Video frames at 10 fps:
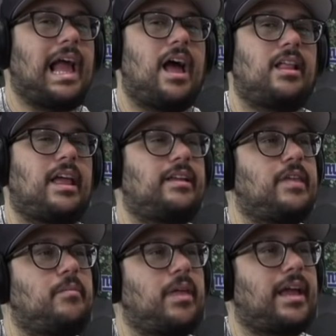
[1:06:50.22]
I, like
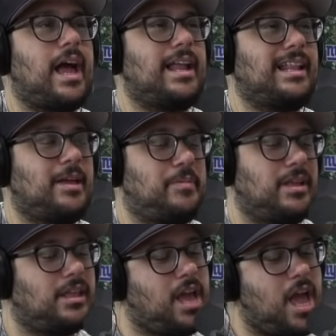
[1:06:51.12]
them, like, kind of, like,
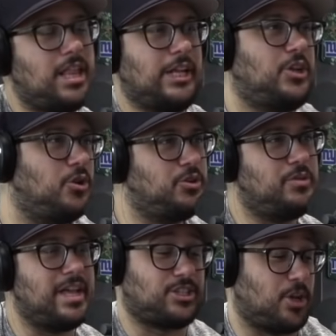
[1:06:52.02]
being like, hey, like, don't do
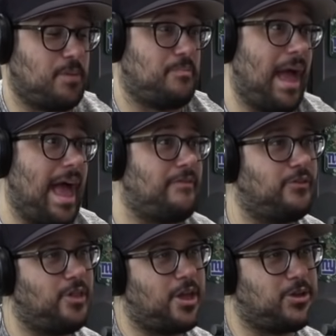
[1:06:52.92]
this. It's going to be bad
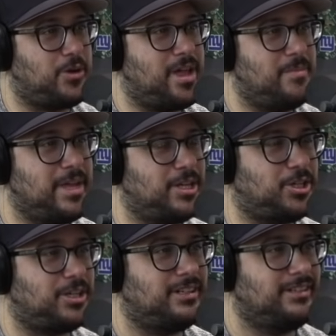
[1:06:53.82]
for, like, your image.